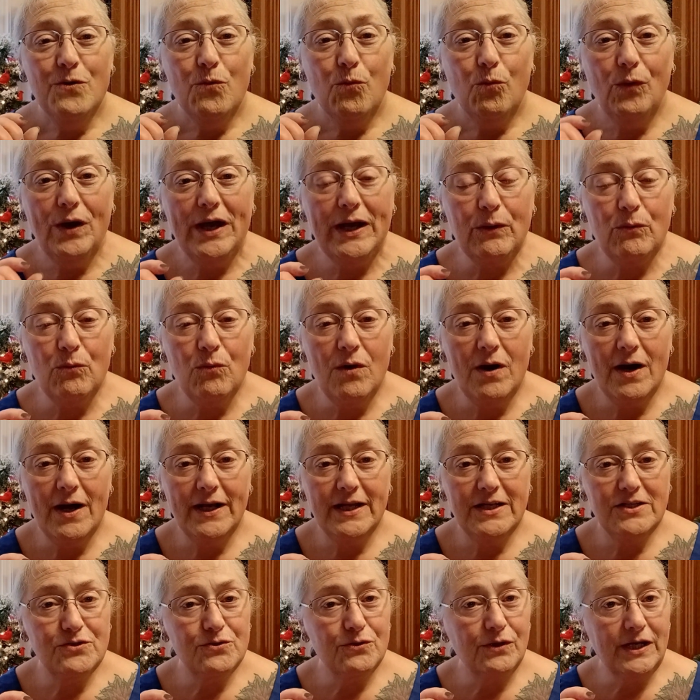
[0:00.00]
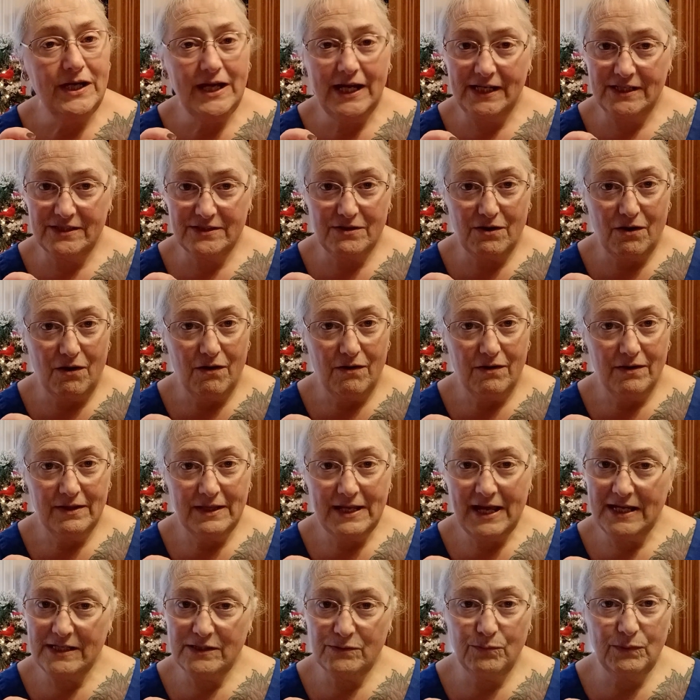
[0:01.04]
Week one is your kickstart.
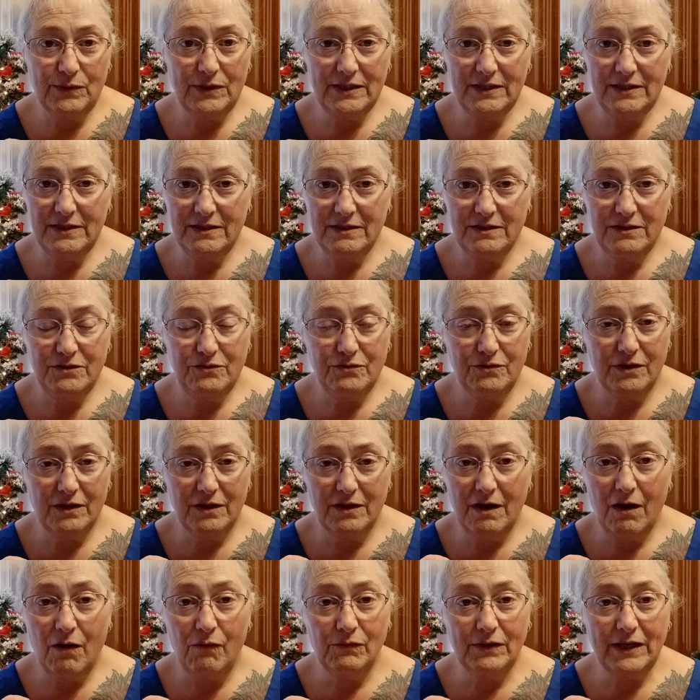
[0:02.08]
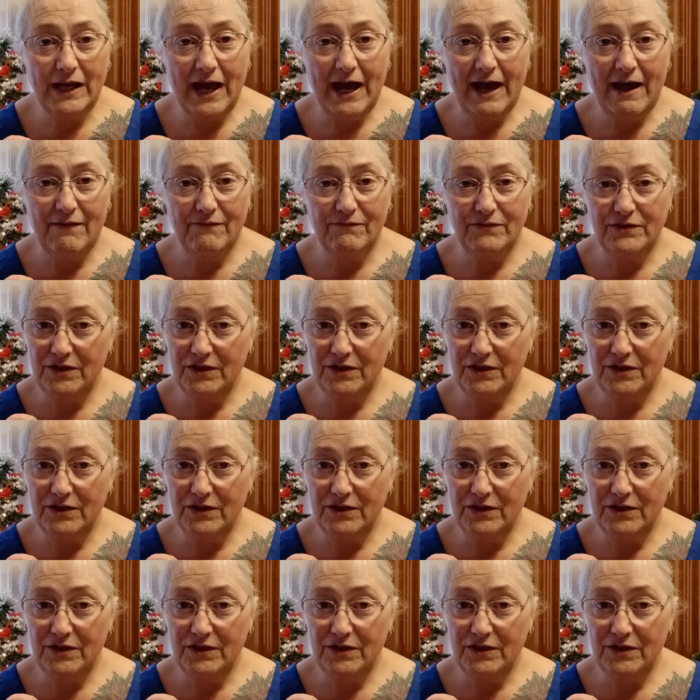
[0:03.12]
That's when you can only have,